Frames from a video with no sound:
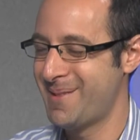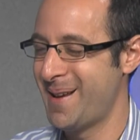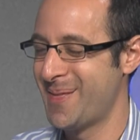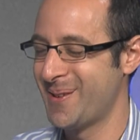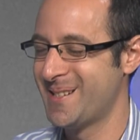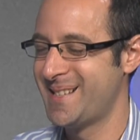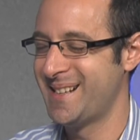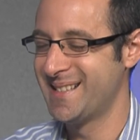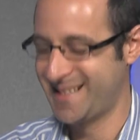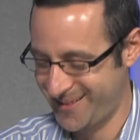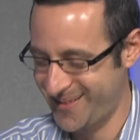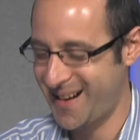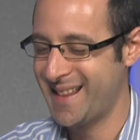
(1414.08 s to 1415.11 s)
Talk about the results.
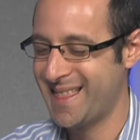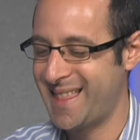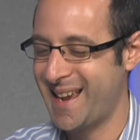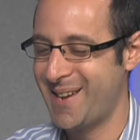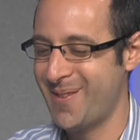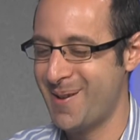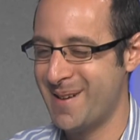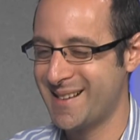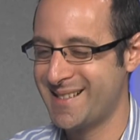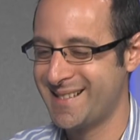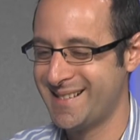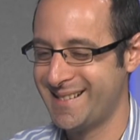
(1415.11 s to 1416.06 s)
Great. Thank you very much.